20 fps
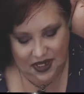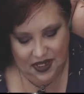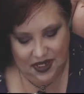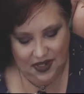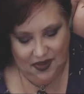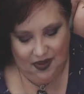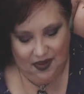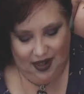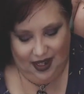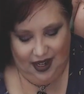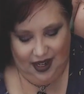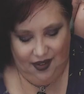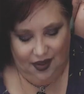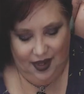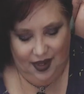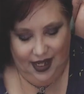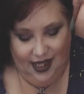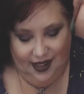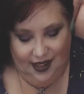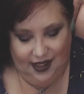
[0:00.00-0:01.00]
While
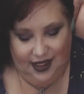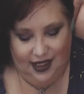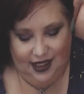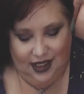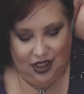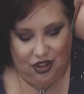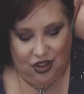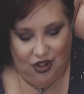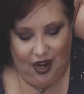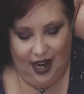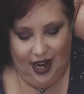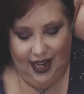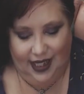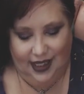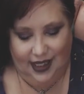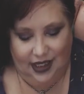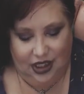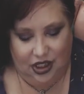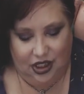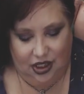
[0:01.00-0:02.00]
everyone else is
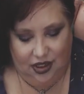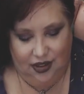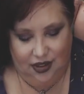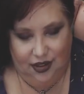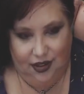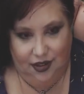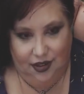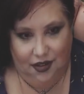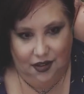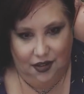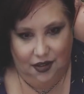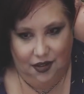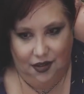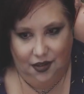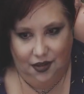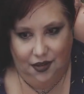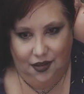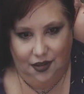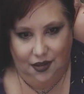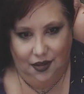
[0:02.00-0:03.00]
trying
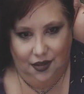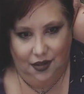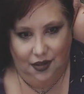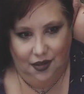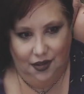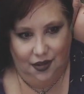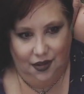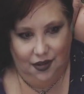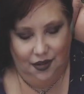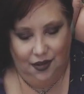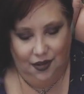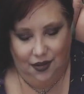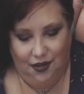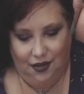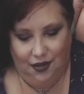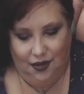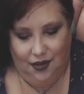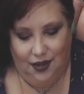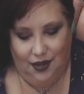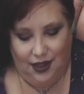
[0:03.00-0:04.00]

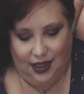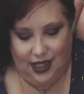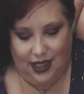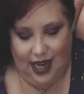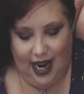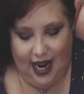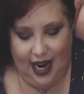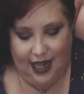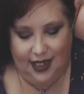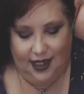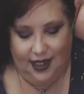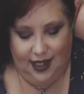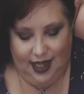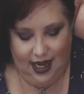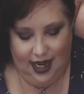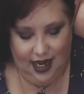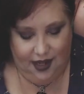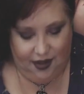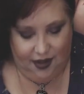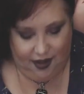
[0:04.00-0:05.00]
to attack
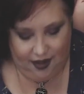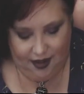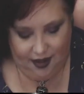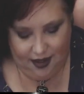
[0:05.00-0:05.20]
the other.